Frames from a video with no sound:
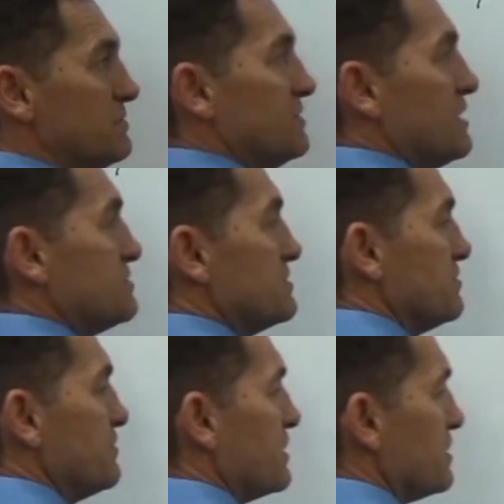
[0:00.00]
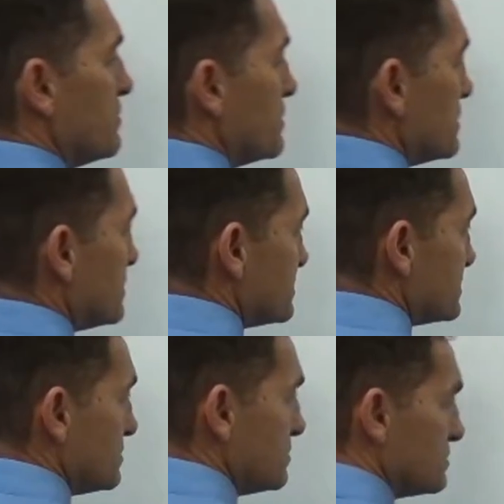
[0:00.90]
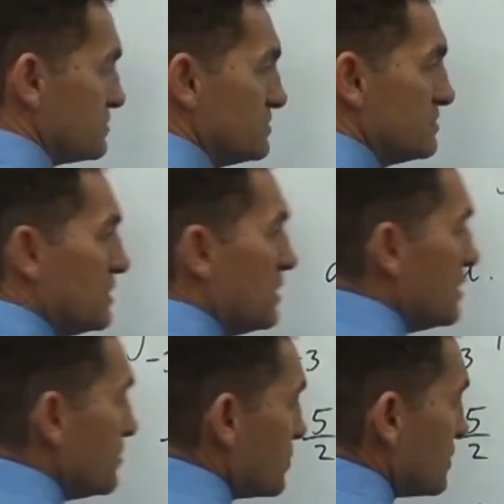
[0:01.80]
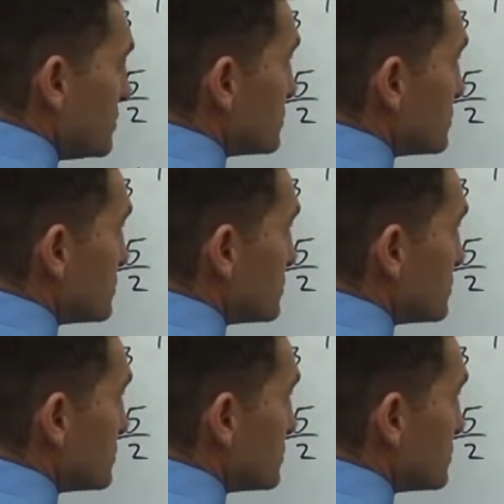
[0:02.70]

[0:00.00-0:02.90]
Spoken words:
Absolute value, well, it does equal 2. Put in